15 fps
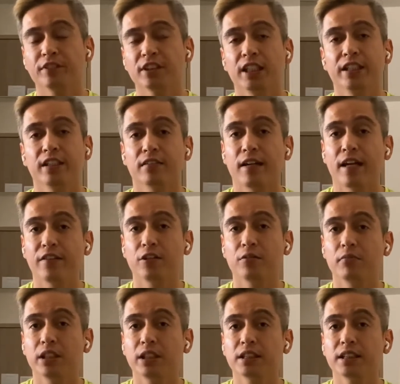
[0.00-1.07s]
in a
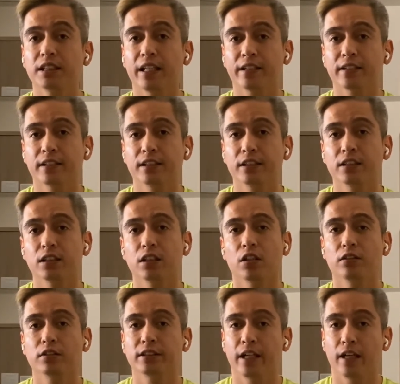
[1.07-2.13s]
randomly selected
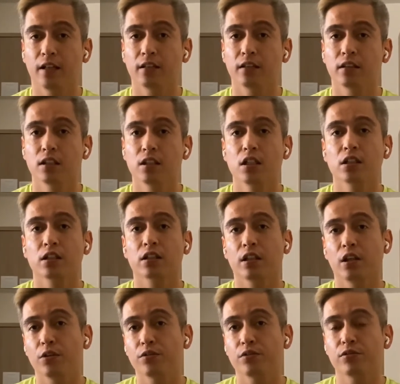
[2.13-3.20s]
hotel
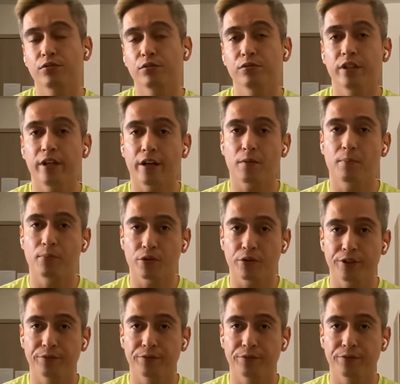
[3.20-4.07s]
close to the airport.